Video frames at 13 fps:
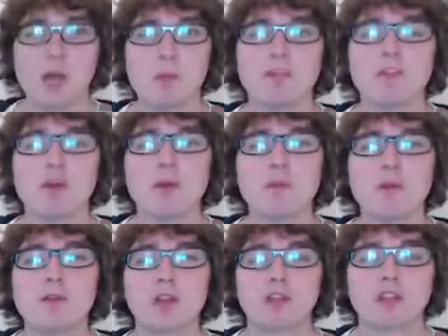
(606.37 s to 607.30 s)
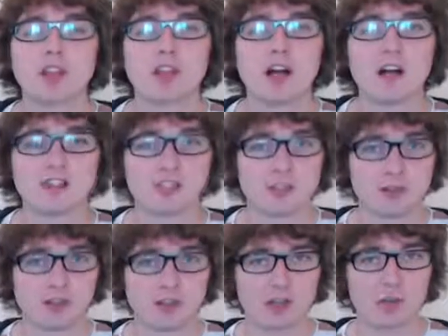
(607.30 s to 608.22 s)
Before we move on to the last note
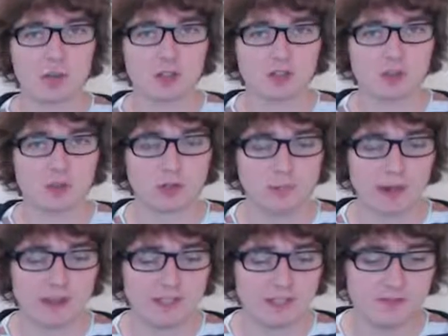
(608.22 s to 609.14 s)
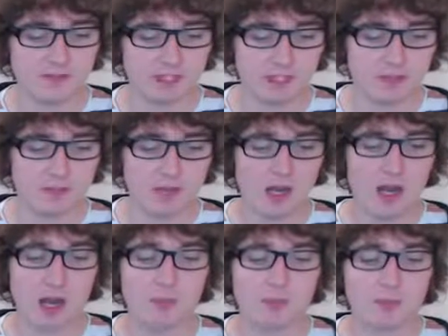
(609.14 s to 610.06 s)
type I want to talk about in this video,
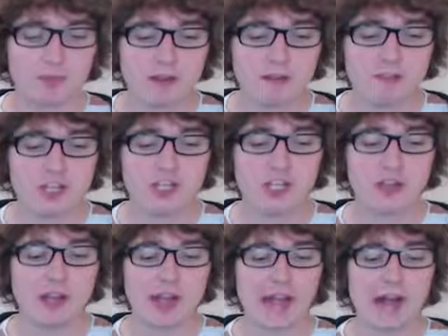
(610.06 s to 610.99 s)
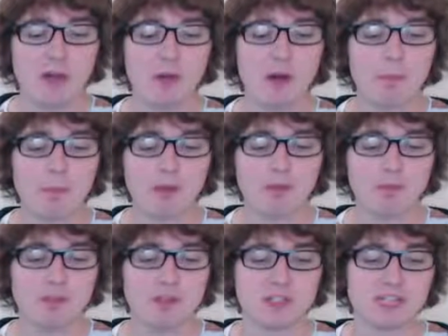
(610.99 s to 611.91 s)
I want to briefly show you how a bar of
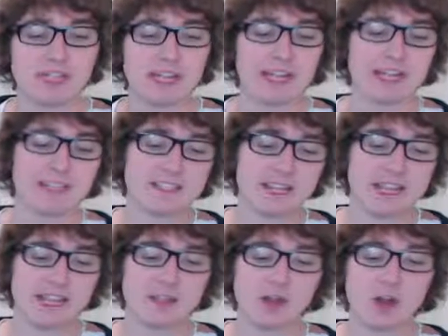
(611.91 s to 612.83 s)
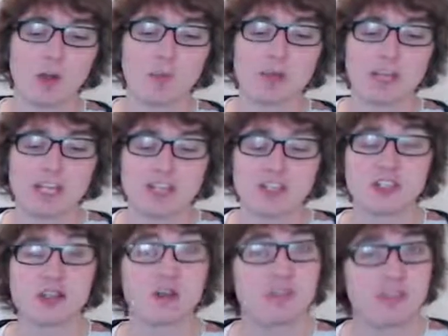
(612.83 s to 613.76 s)
music can contain
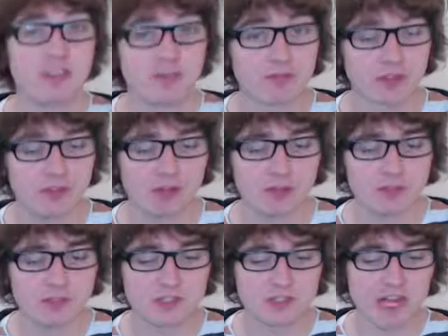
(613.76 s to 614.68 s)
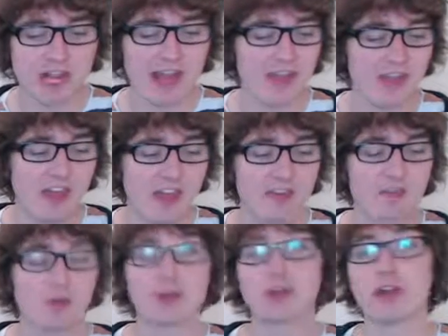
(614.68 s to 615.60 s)
combinations of different notes and
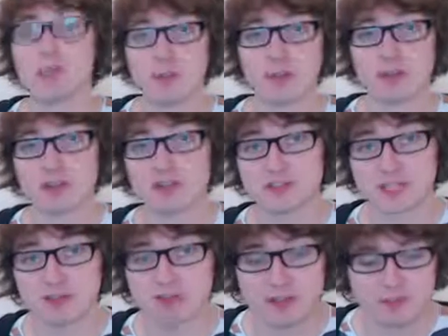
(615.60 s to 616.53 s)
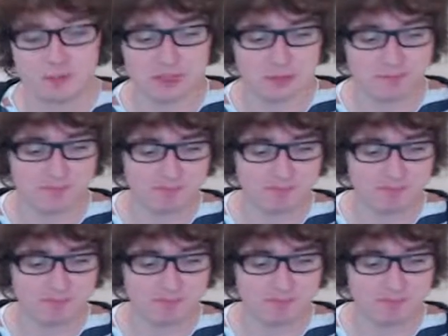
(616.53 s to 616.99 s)
therefore create more interesting rhythms.